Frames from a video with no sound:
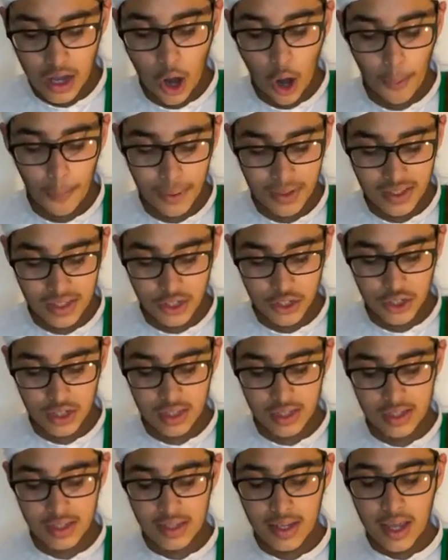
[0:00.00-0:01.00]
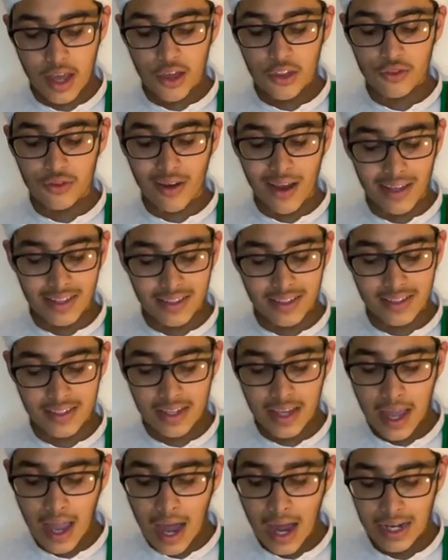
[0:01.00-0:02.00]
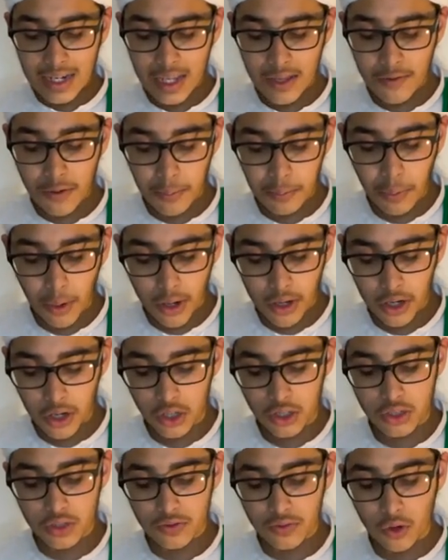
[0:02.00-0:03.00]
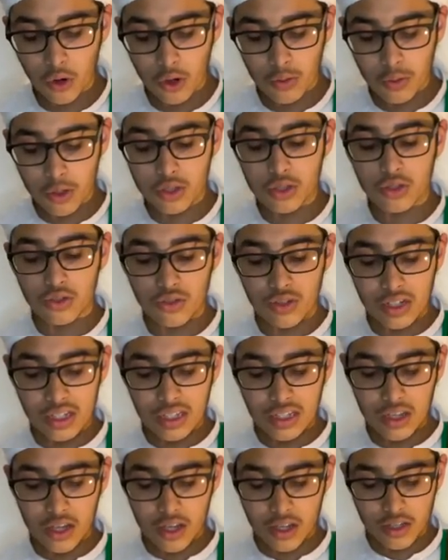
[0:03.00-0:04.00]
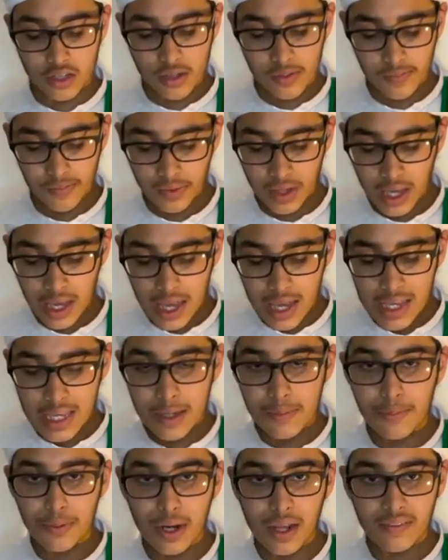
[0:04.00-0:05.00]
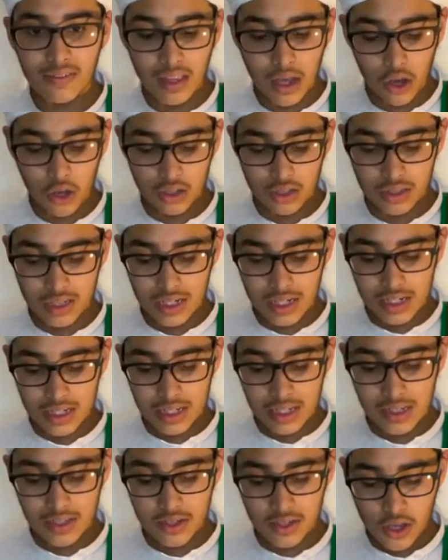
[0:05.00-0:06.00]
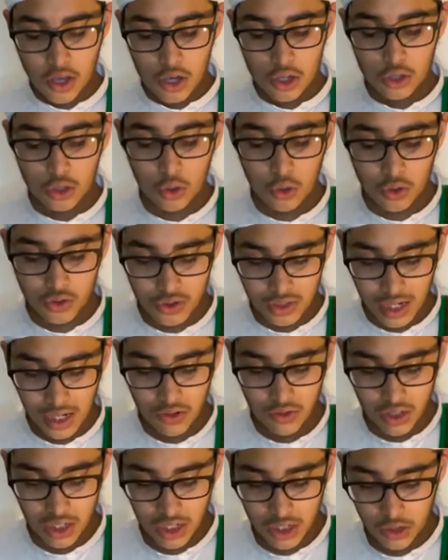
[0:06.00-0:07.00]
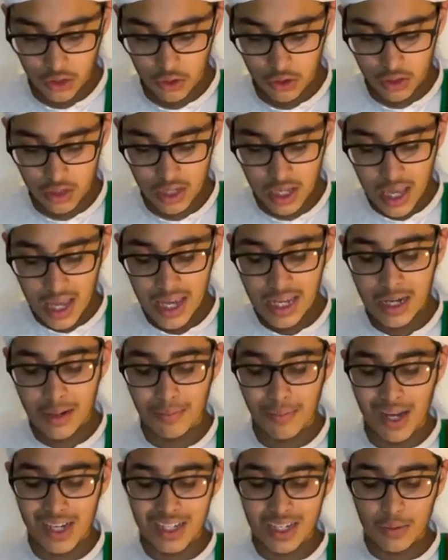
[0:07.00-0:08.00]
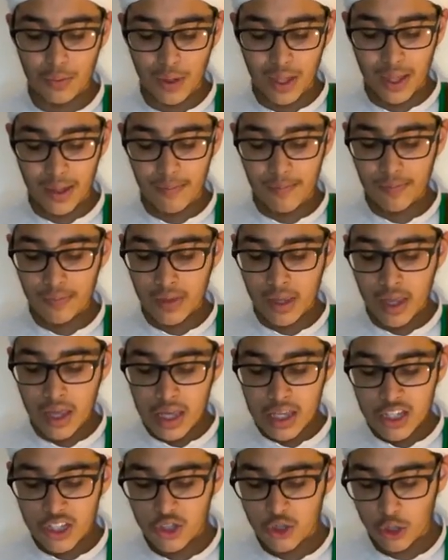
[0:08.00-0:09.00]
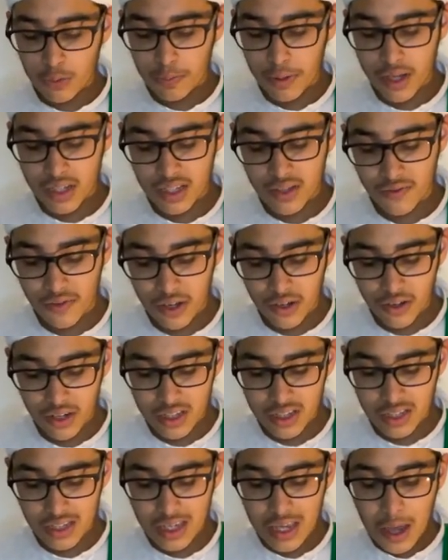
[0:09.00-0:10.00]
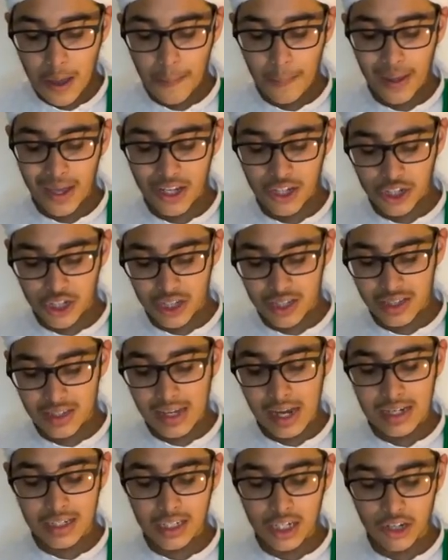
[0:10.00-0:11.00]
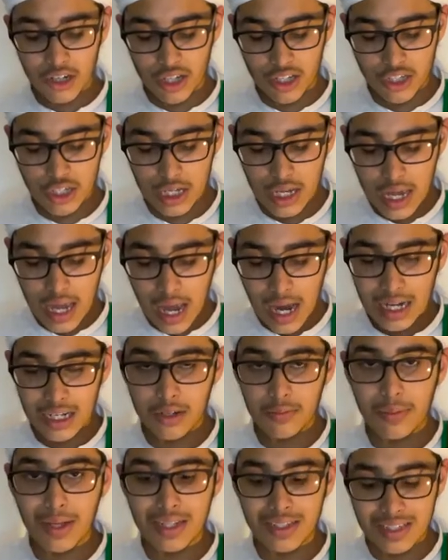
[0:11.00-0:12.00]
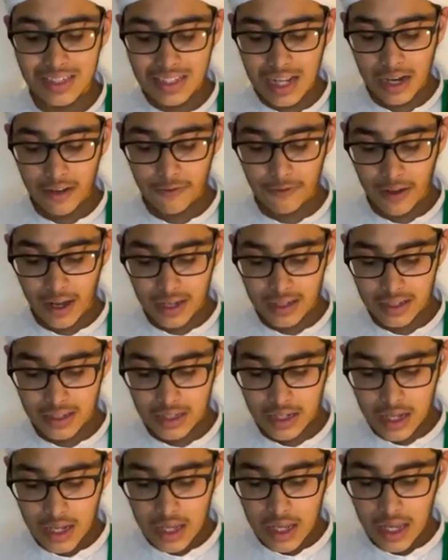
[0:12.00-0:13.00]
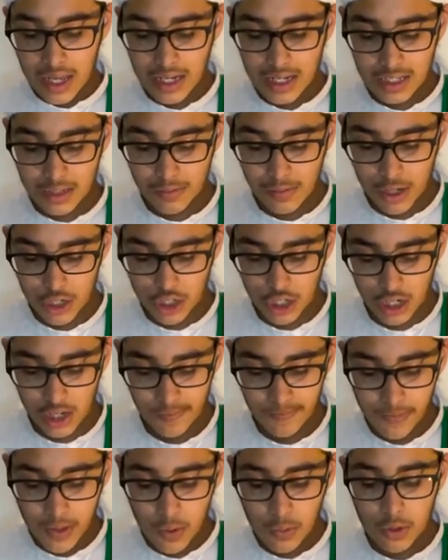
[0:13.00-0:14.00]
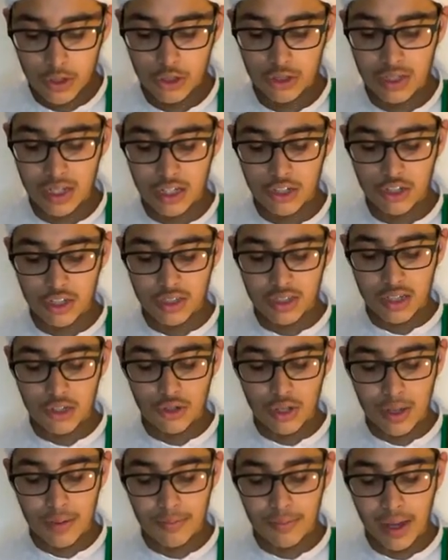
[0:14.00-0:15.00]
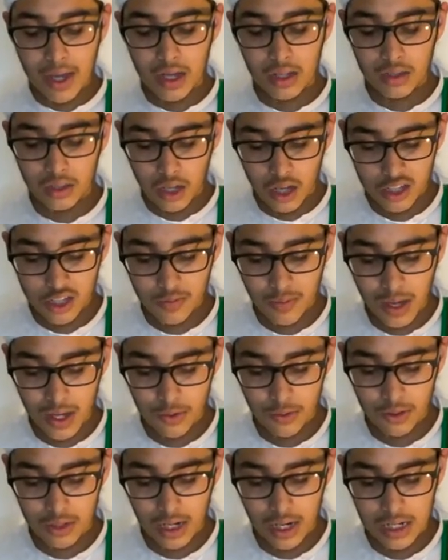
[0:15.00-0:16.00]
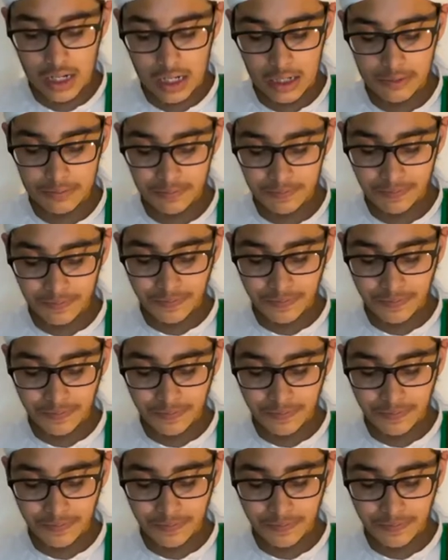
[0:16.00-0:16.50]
oppositions, threats, and even boycotts for almost three years. He braved their hostilities, taunts, and ridicules in a manly way. He showed perseverance, patience, and courage, and remained steadfast in his mission, which was entrusted to him by Allah subhanahu wa ta'ala